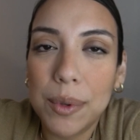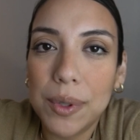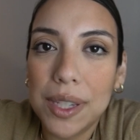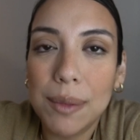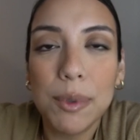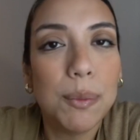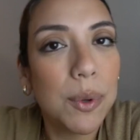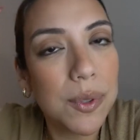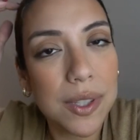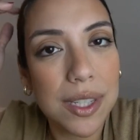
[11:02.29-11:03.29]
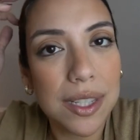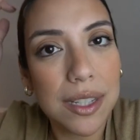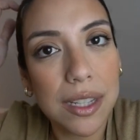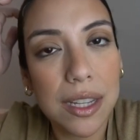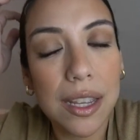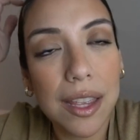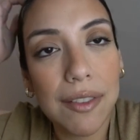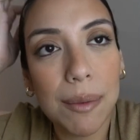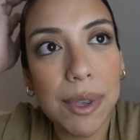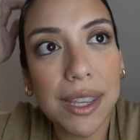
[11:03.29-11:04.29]
will keep you posted
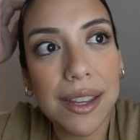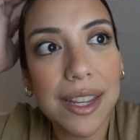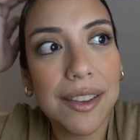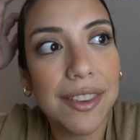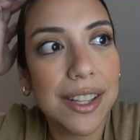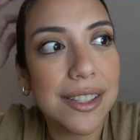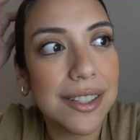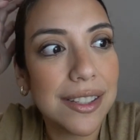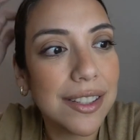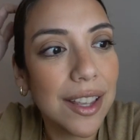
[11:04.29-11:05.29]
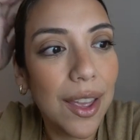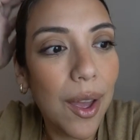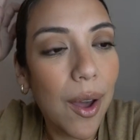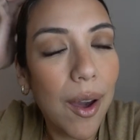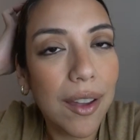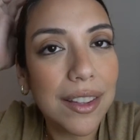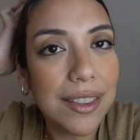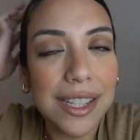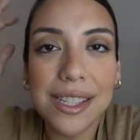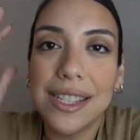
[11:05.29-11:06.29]
if I make any advances on the
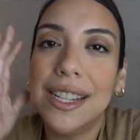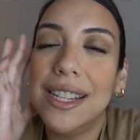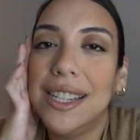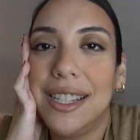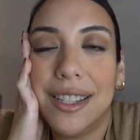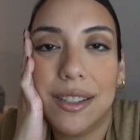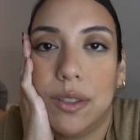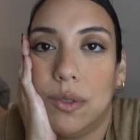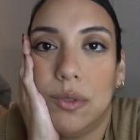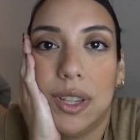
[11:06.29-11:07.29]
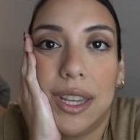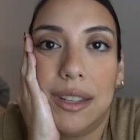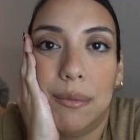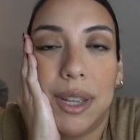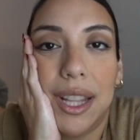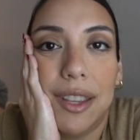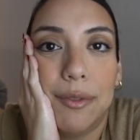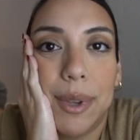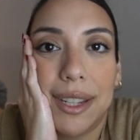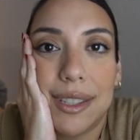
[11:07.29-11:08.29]
things that I need to get my
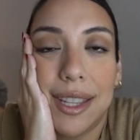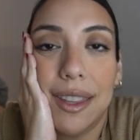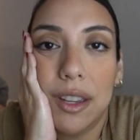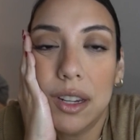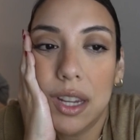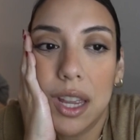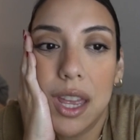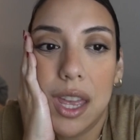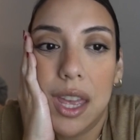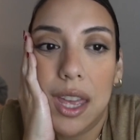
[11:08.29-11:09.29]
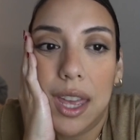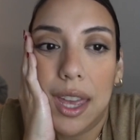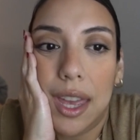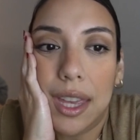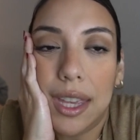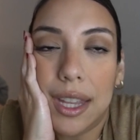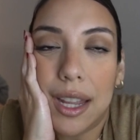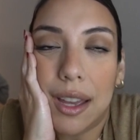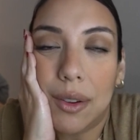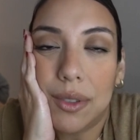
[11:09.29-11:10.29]
life back together and get
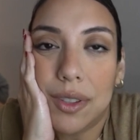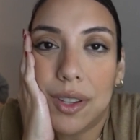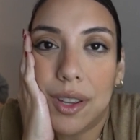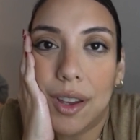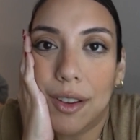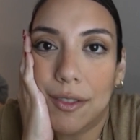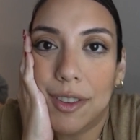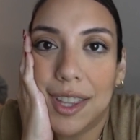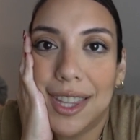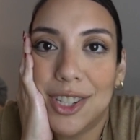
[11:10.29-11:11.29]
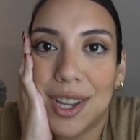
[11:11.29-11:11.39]
out of the